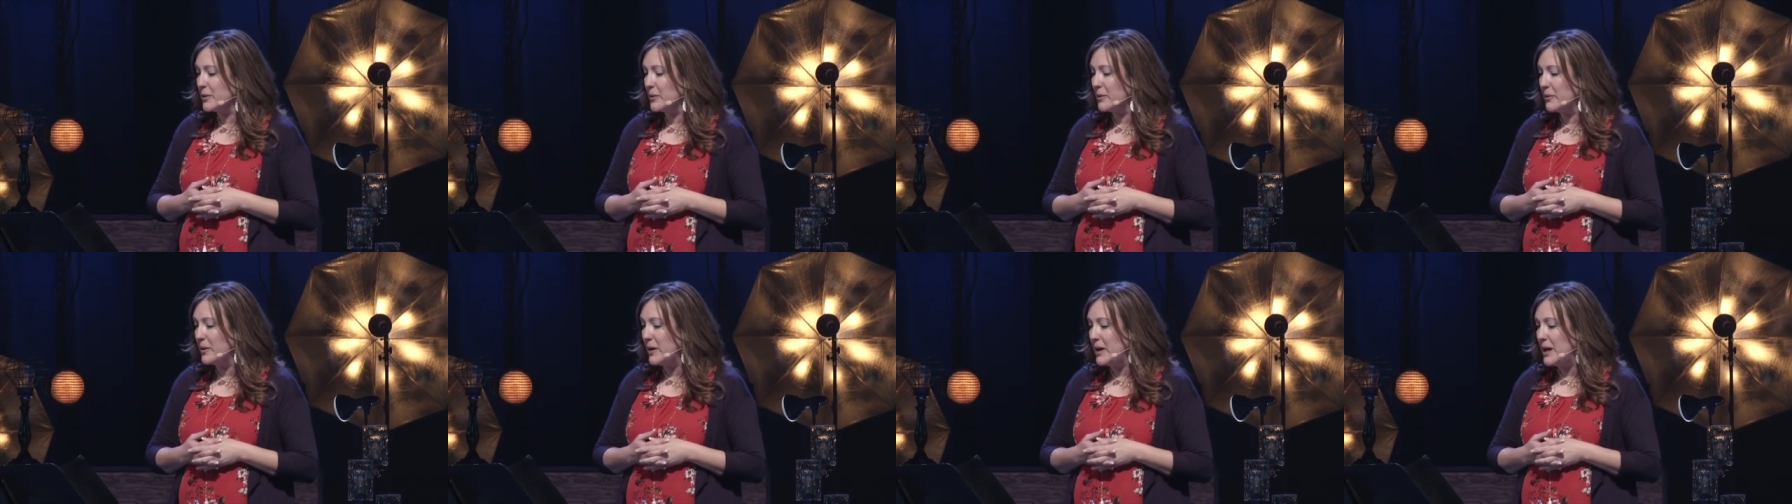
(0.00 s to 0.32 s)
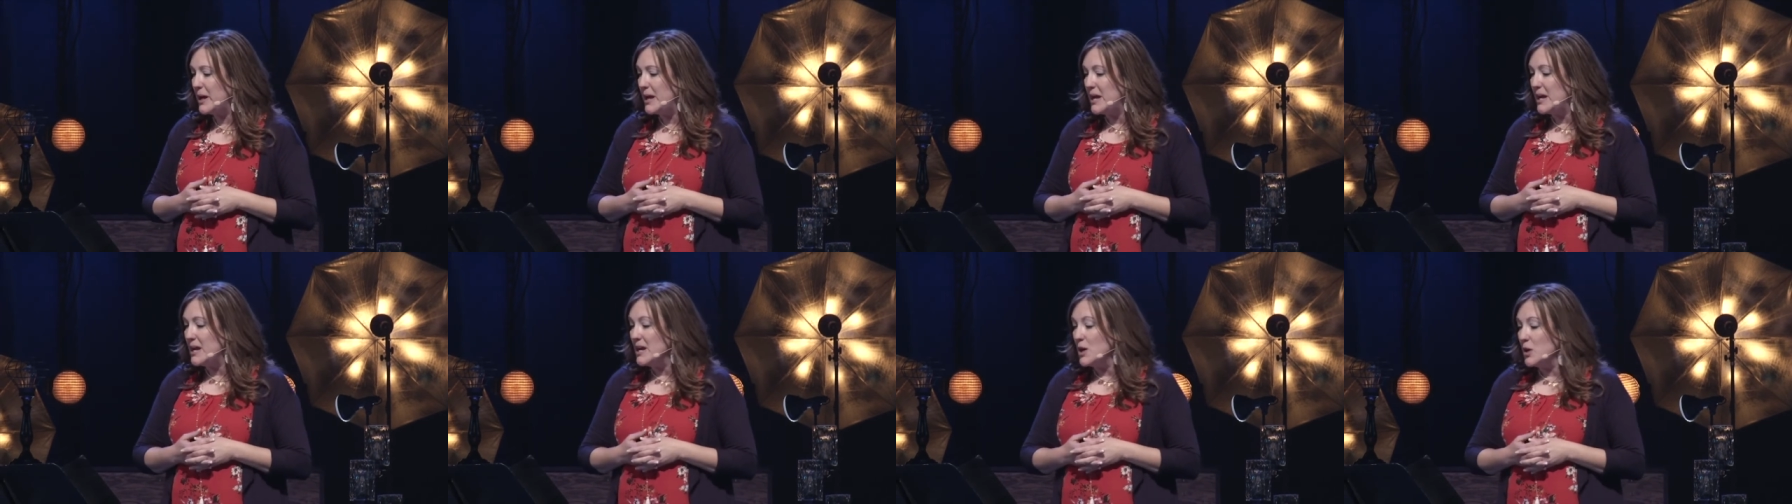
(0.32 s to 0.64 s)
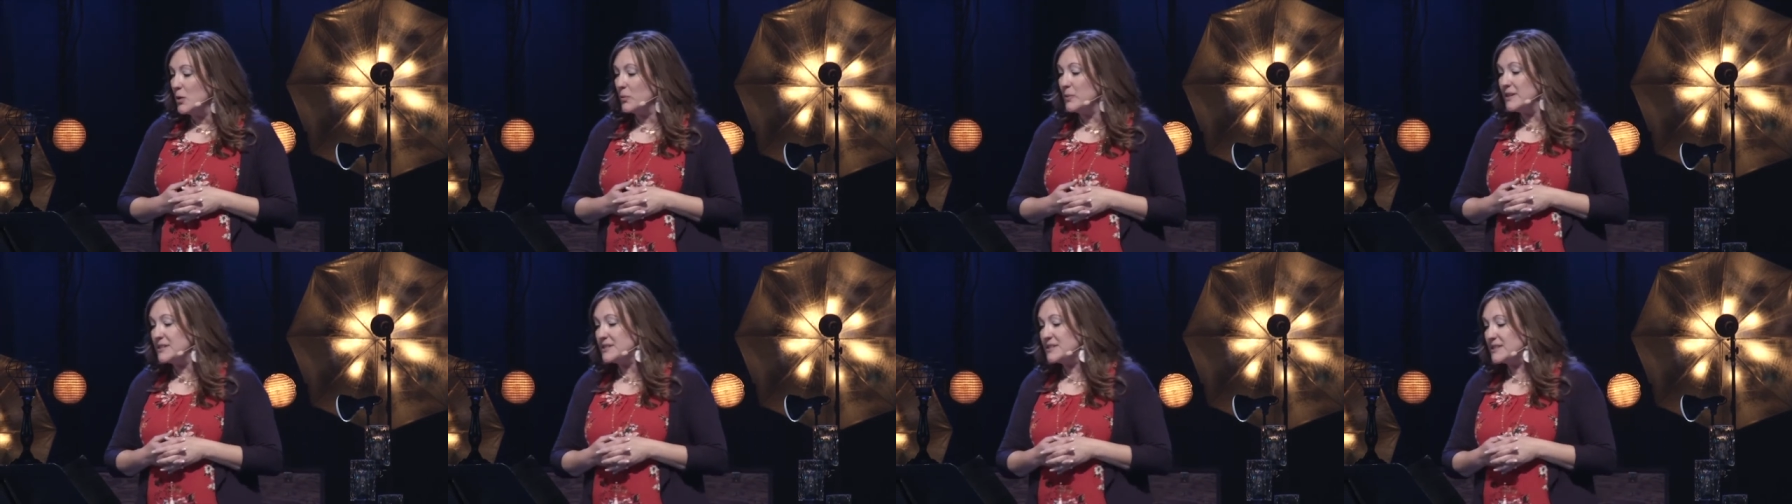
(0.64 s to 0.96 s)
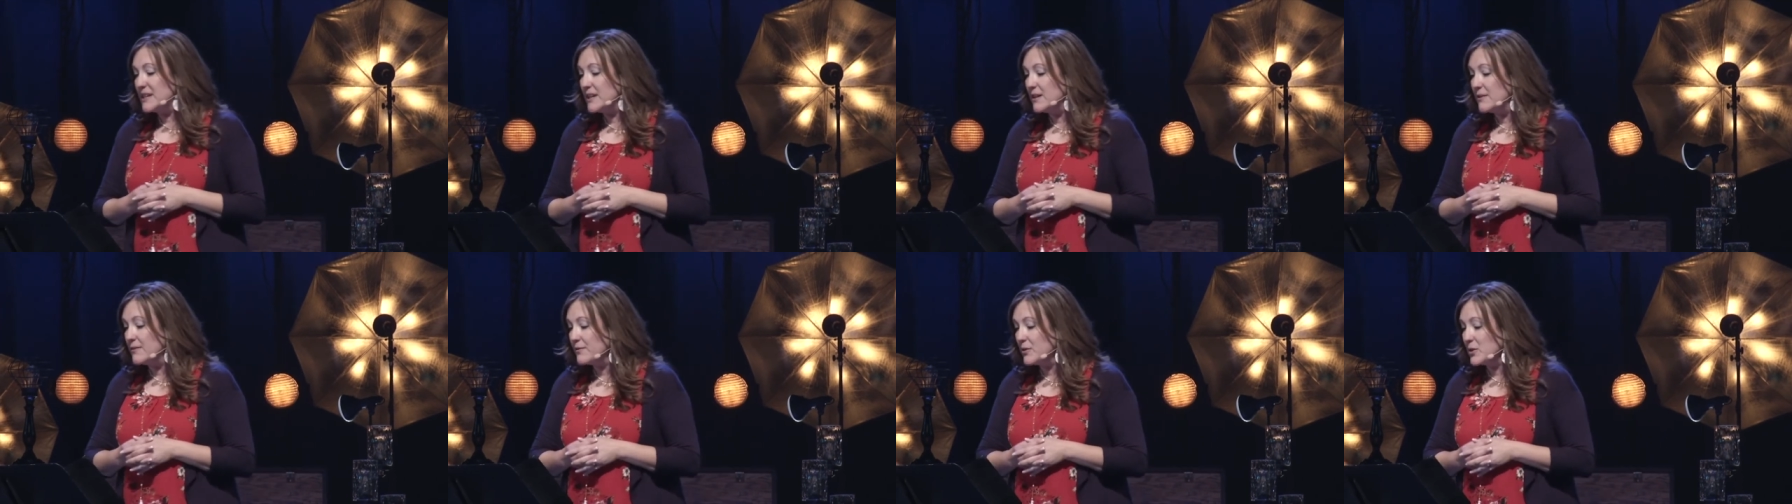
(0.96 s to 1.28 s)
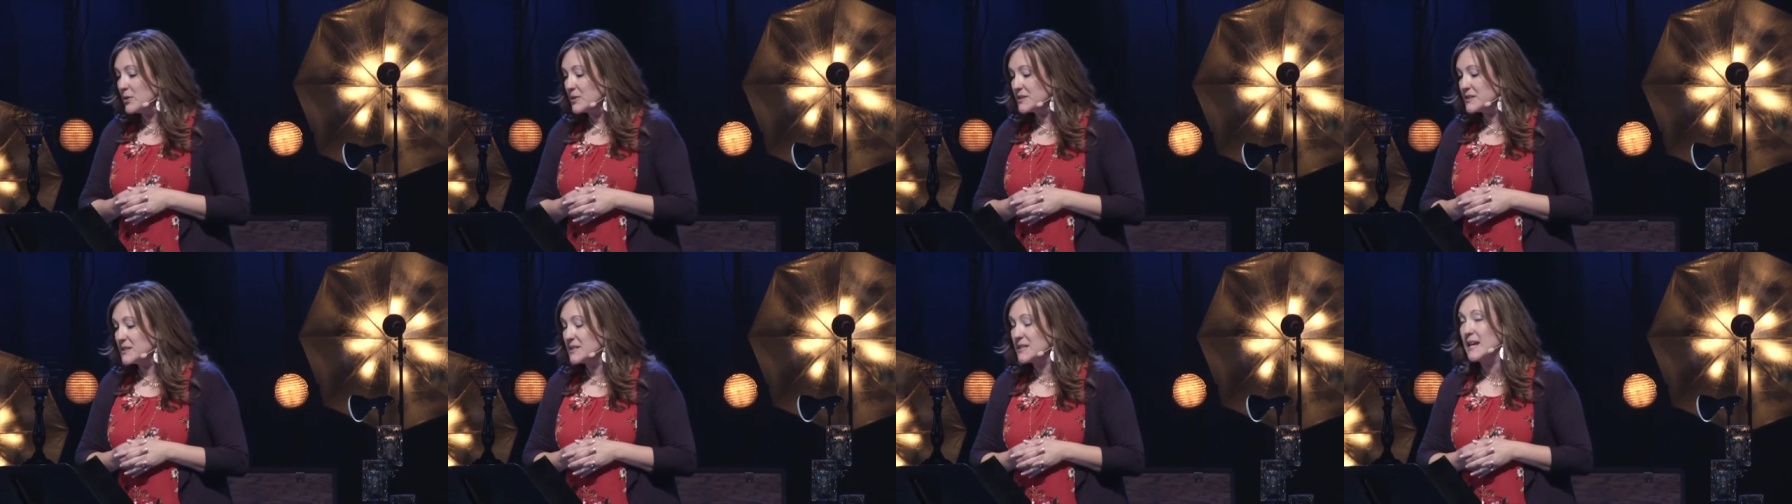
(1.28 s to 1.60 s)
And we see in
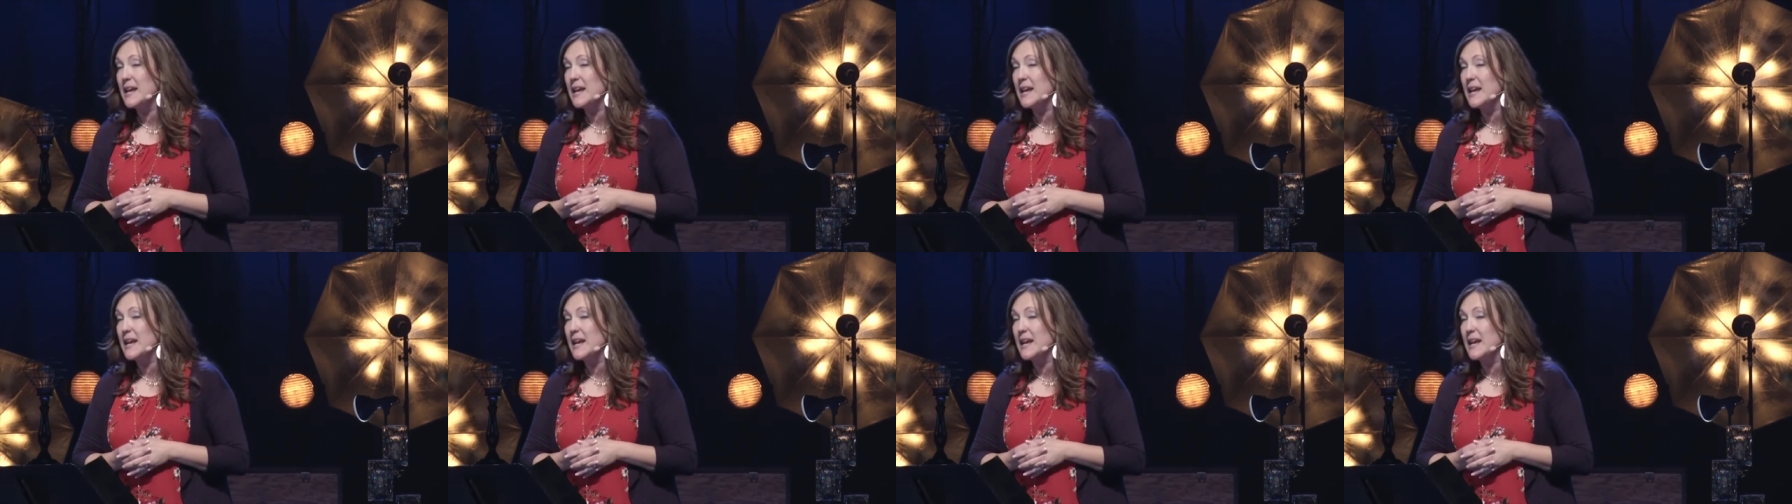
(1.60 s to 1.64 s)
verse